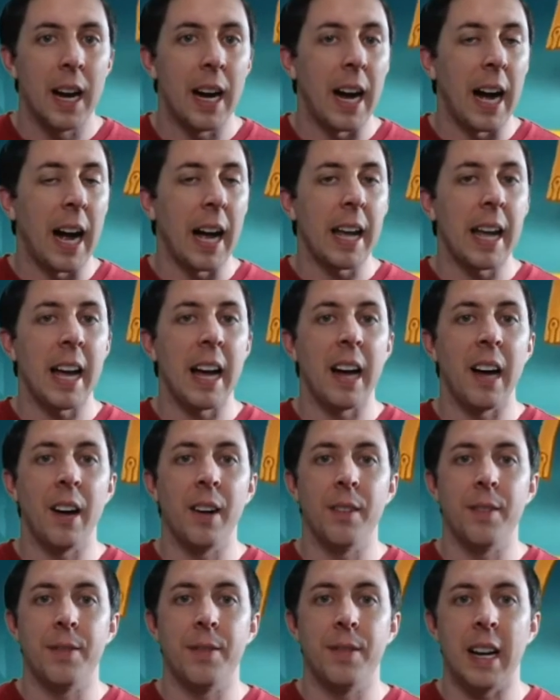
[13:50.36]
I
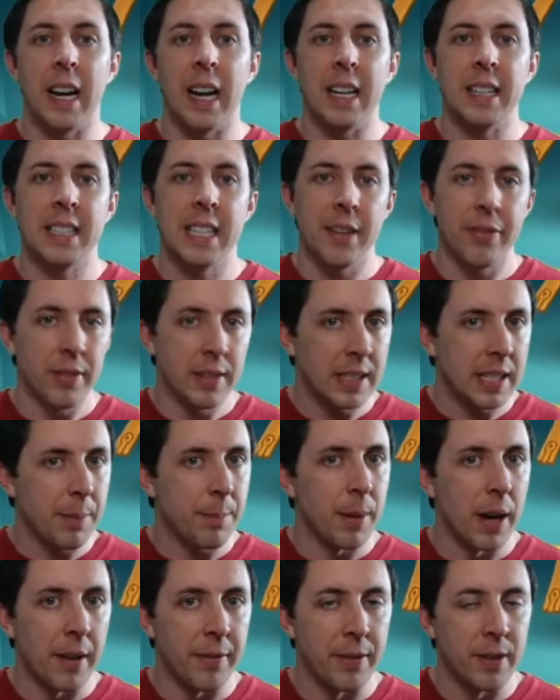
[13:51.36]
have different
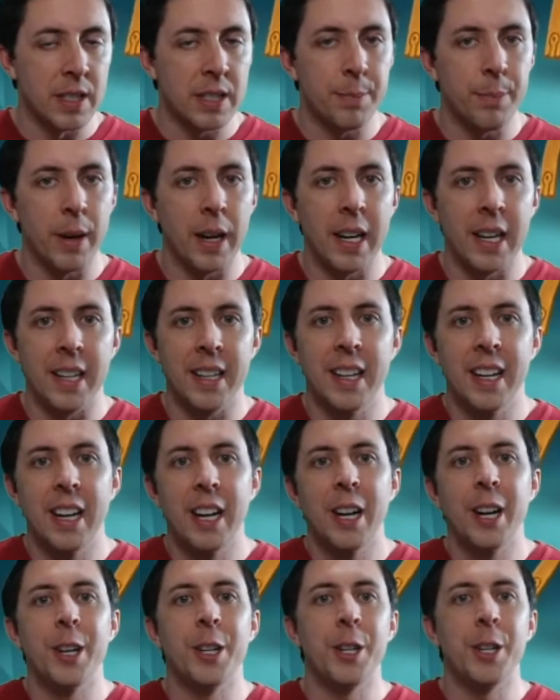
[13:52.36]
debuffers, but
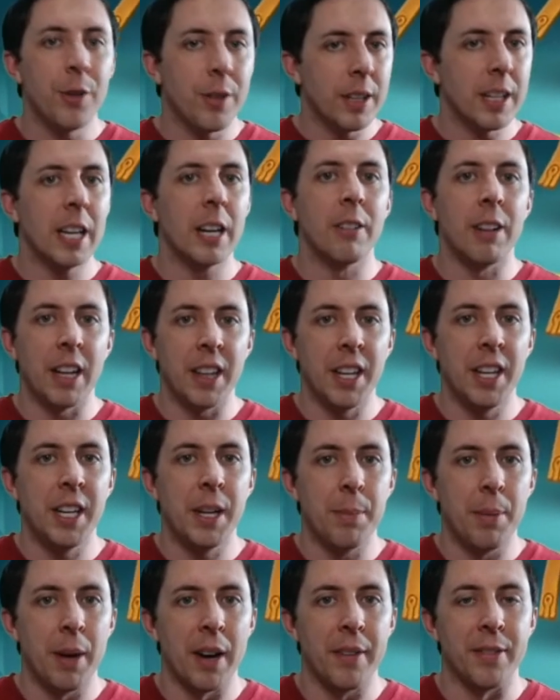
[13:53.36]
you can get around the
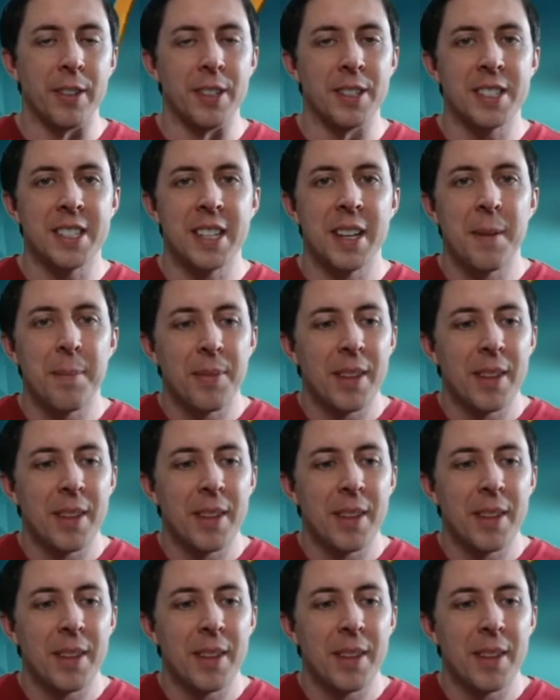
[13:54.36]
debuffers.